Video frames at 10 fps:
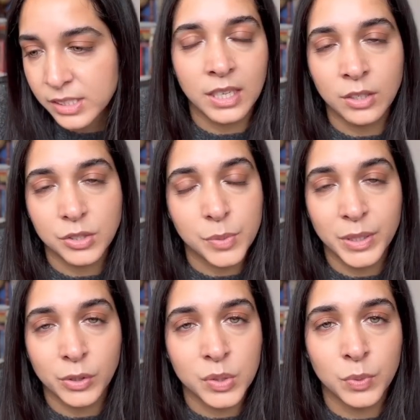And to be
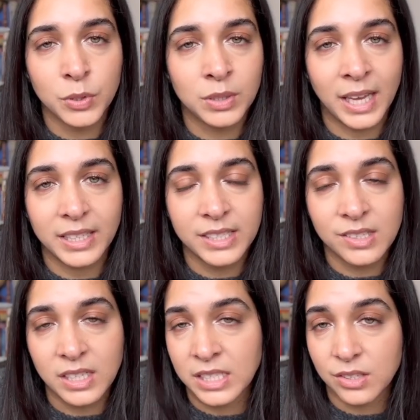honest with you, that is an
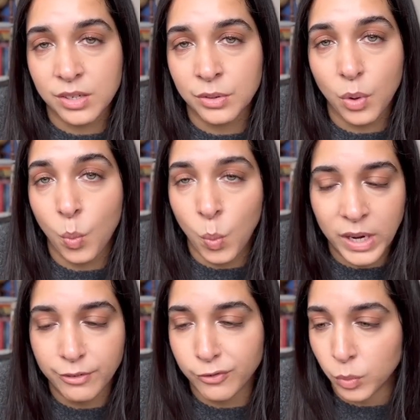instant
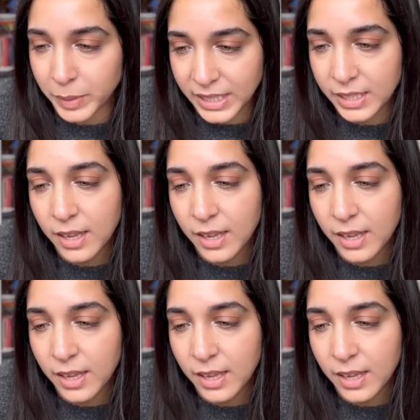win for me.